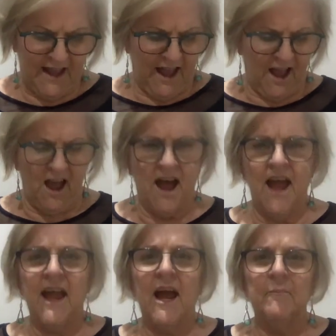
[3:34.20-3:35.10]

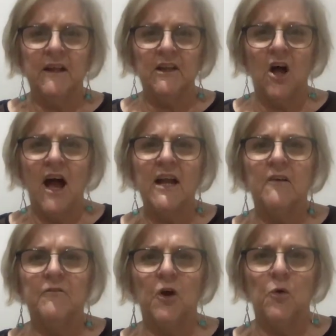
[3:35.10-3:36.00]
I am the light
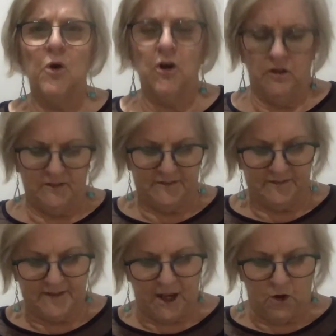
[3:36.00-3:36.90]
of the world,
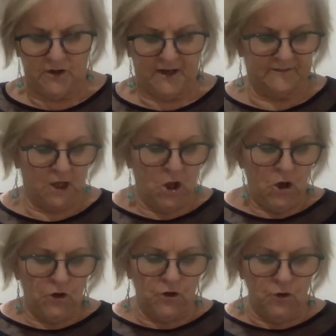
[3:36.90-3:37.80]
Teo yelled.
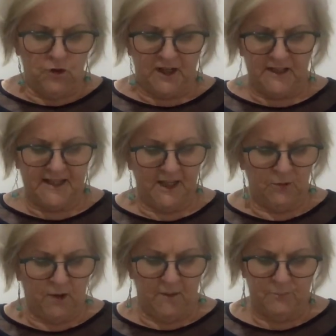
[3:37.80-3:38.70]
You can kill
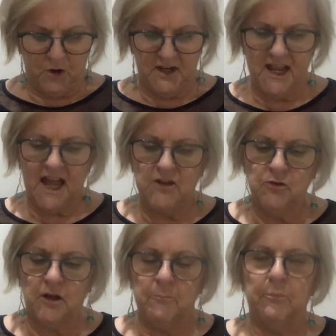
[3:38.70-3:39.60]
my body and you
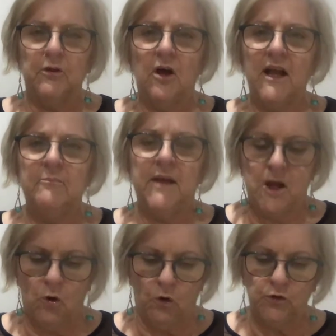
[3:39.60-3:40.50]
can blind me
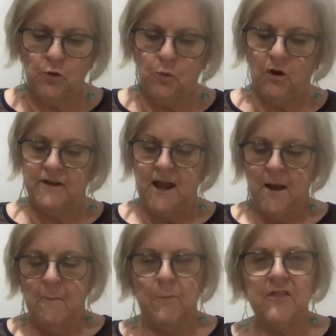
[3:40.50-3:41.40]
all you want,
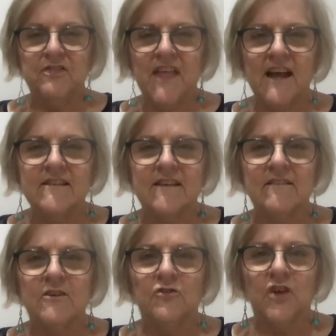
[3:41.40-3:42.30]
but that
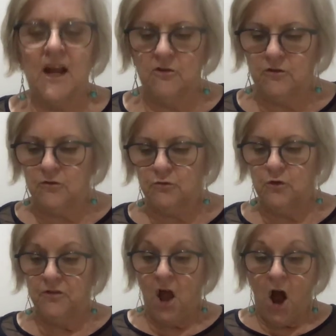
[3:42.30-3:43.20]
doesn't change the
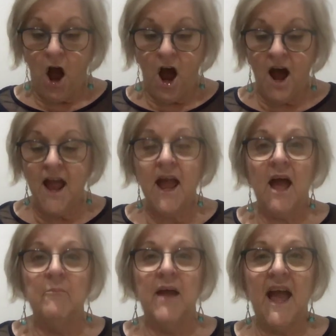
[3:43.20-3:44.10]
truth. I
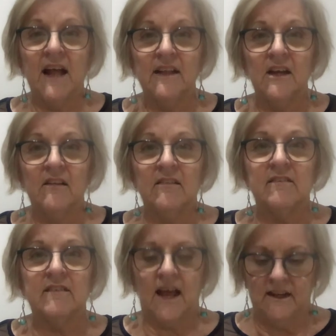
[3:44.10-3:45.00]
am Elion's
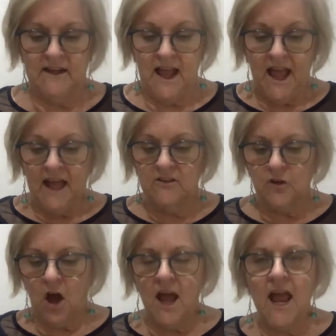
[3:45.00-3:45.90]
son, and
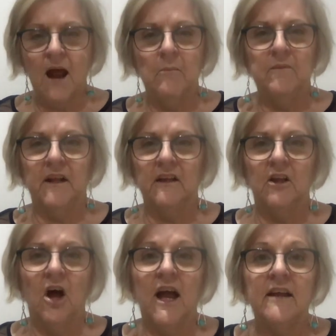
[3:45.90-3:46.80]
I am the
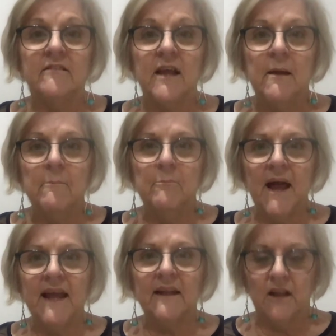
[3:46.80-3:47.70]
light,
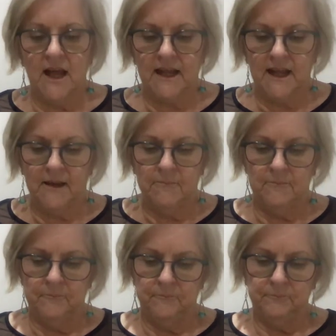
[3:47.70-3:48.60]
made like him.